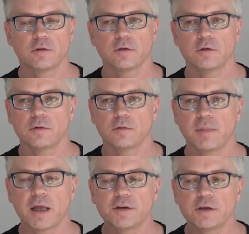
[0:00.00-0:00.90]

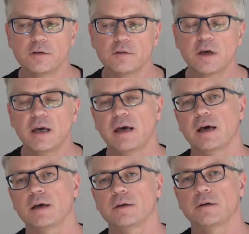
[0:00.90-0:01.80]
and maladies,
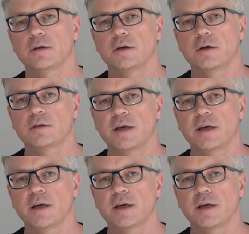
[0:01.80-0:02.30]
and to